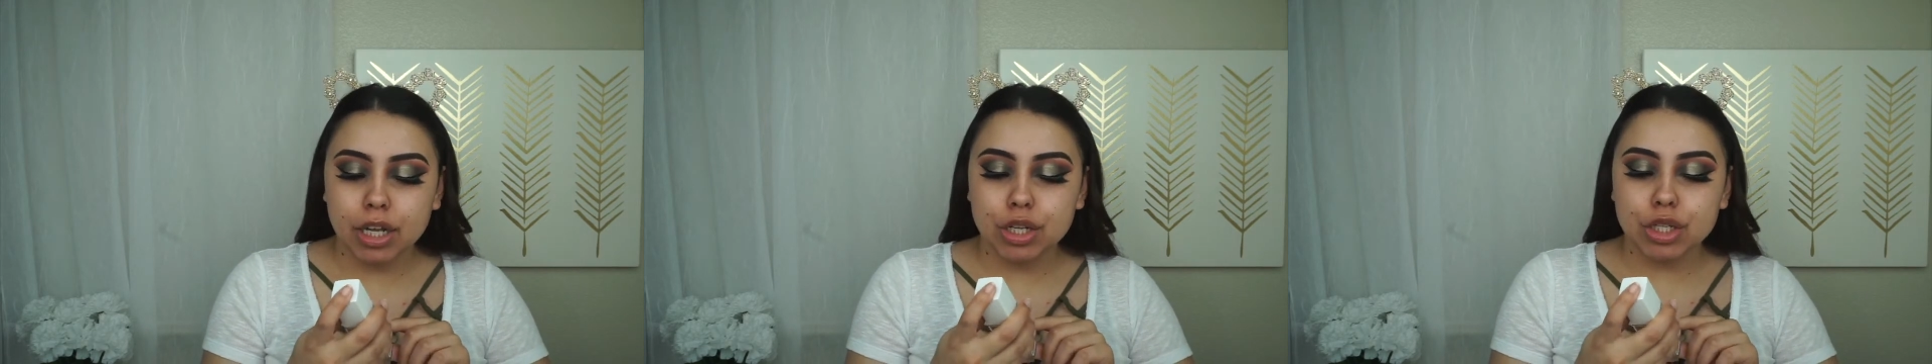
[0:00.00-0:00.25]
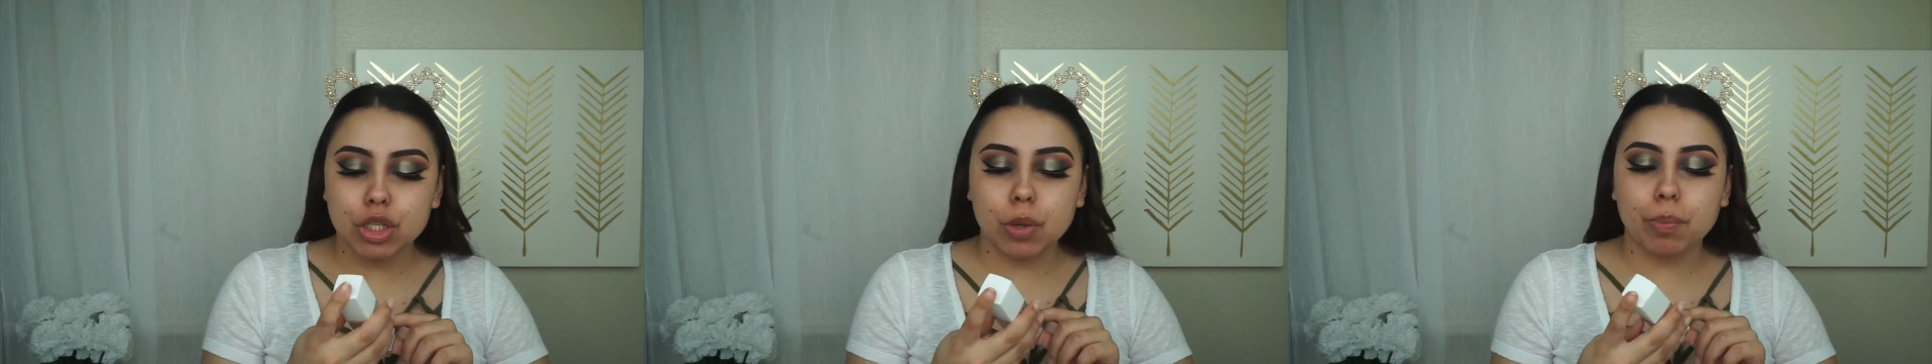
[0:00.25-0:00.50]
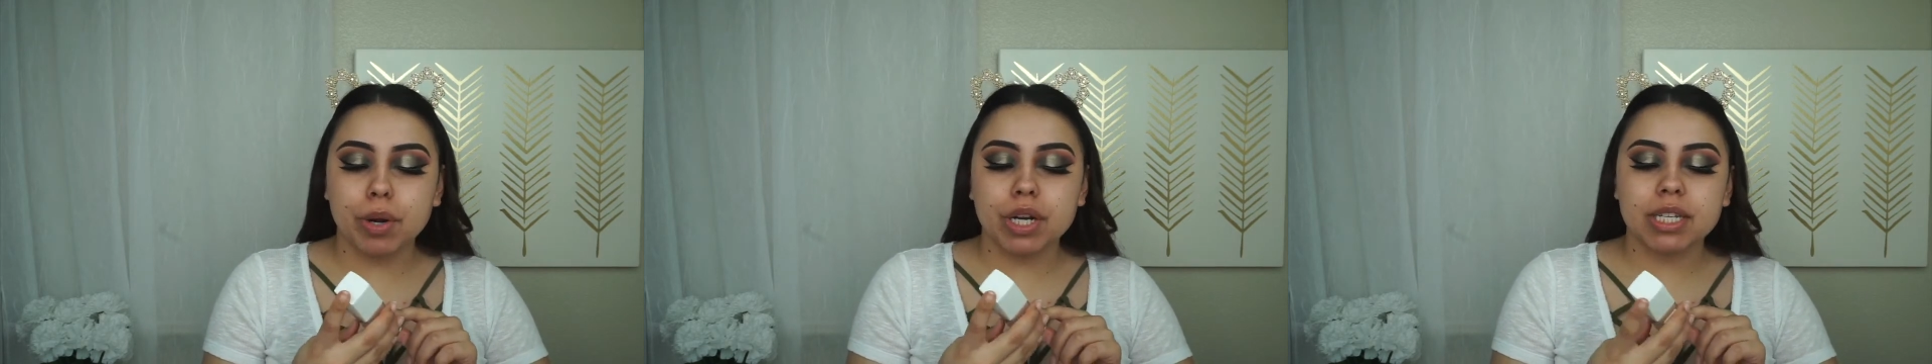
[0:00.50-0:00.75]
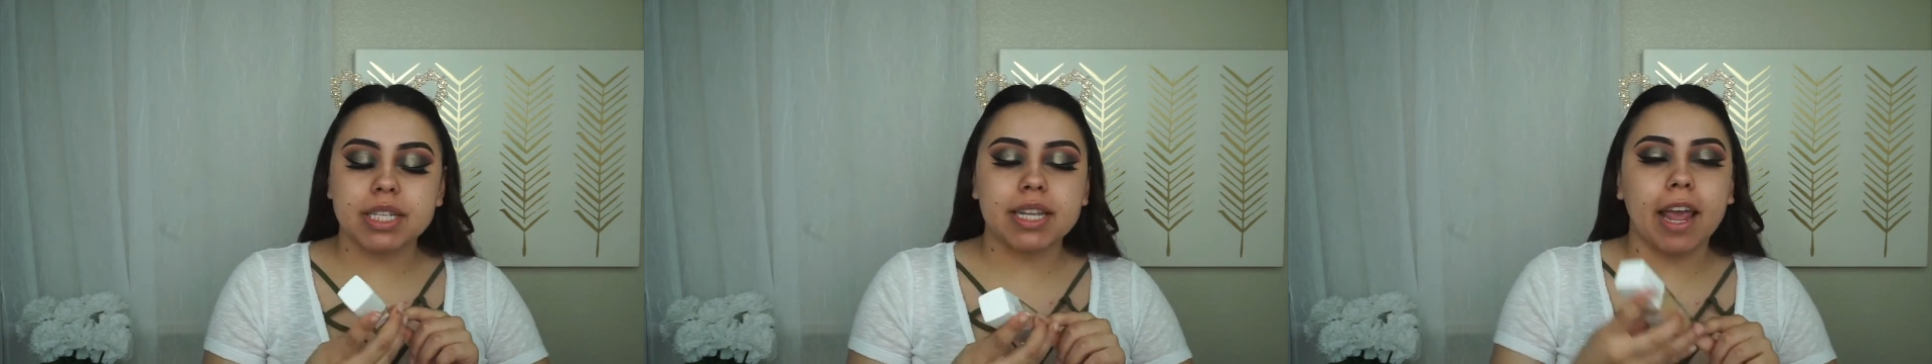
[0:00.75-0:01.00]
Super
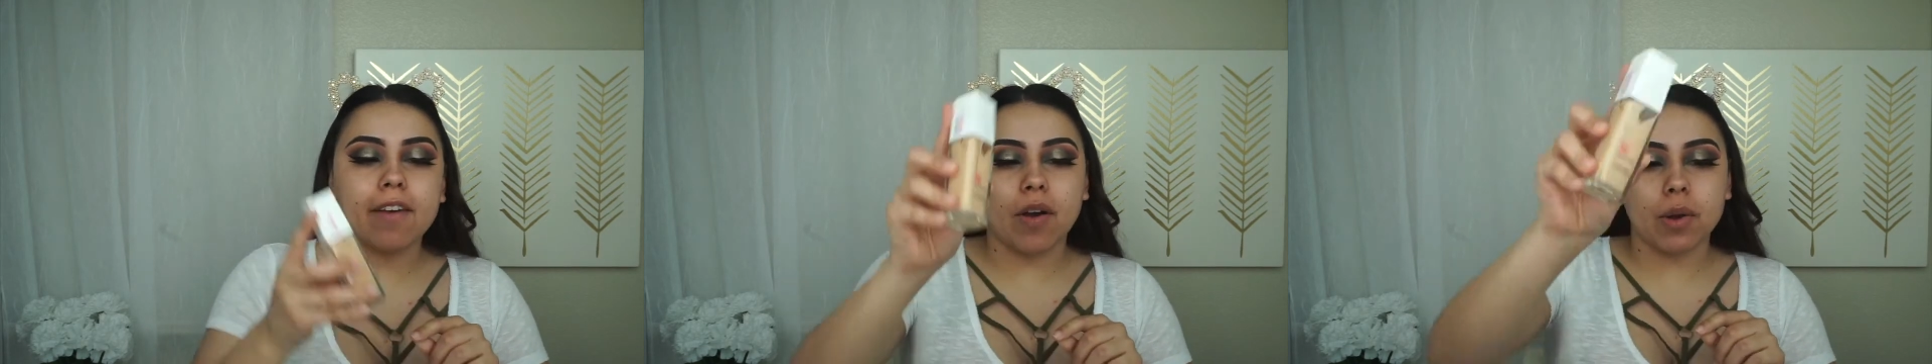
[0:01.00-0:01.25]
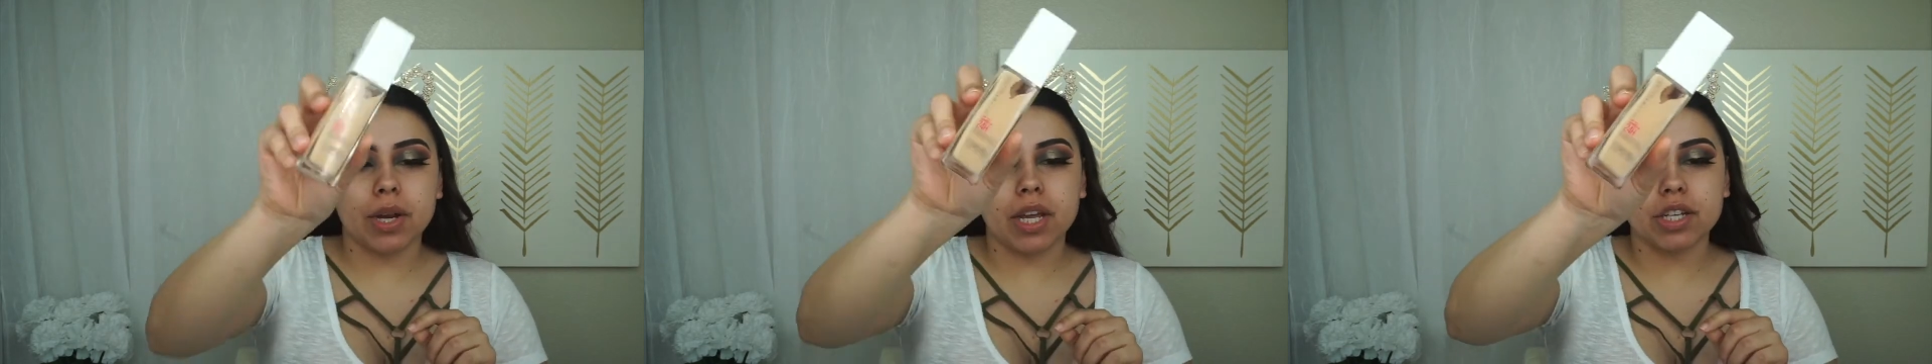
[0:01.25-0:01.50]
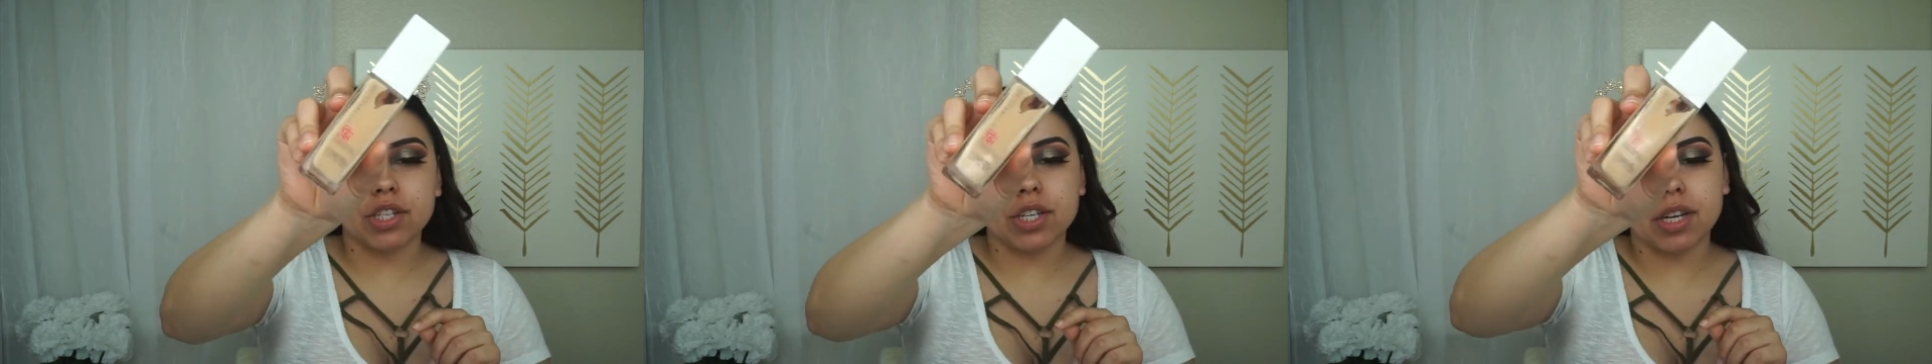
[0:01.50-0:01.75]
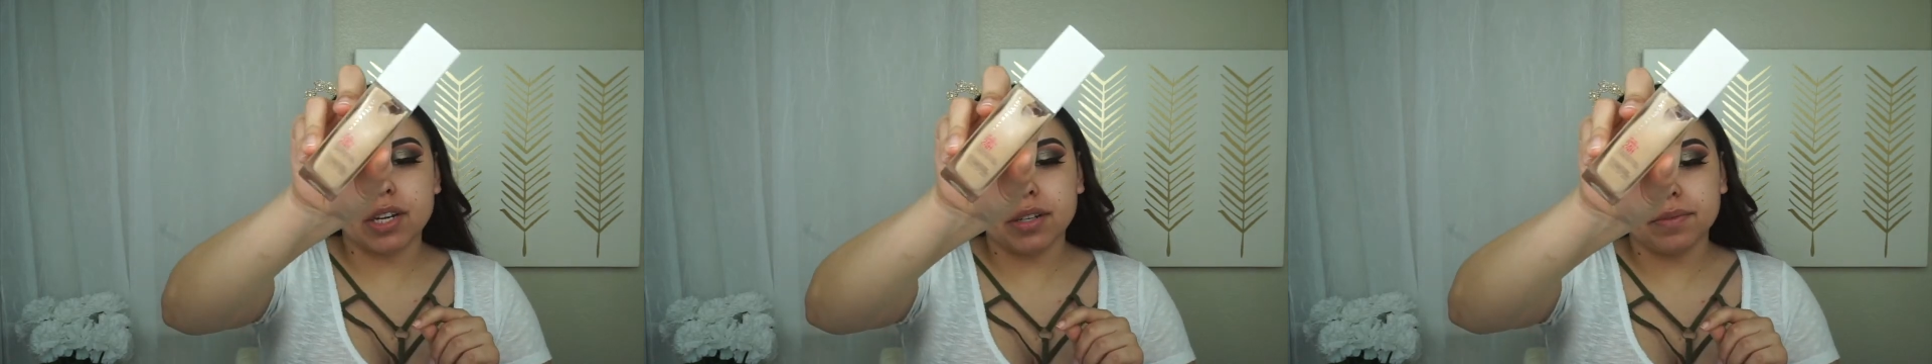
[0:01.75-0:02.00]
Stay
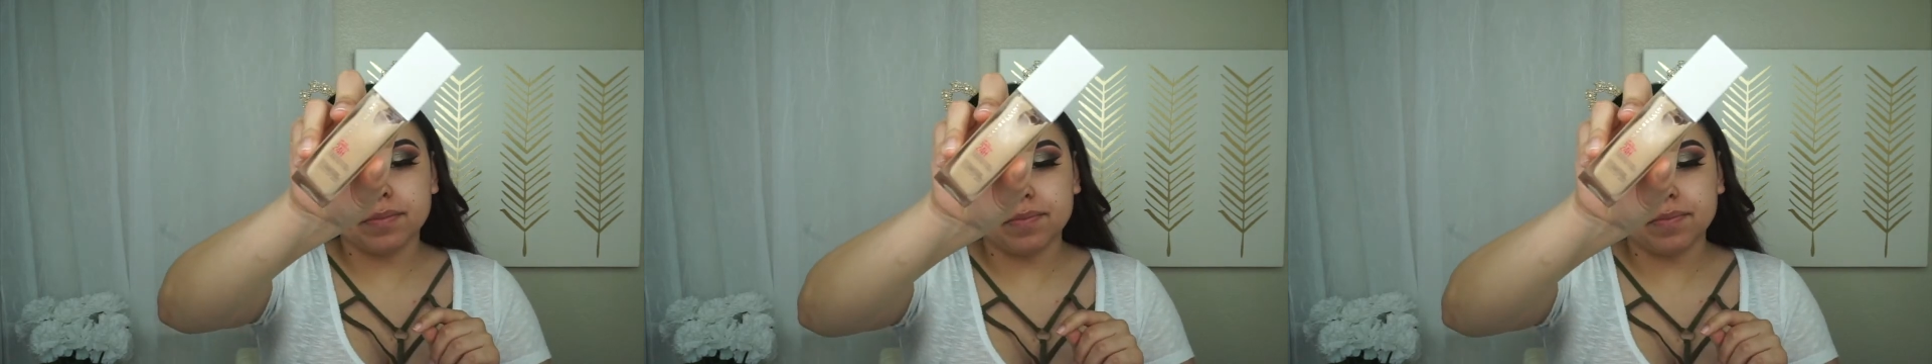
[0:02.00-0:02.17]
Foundation.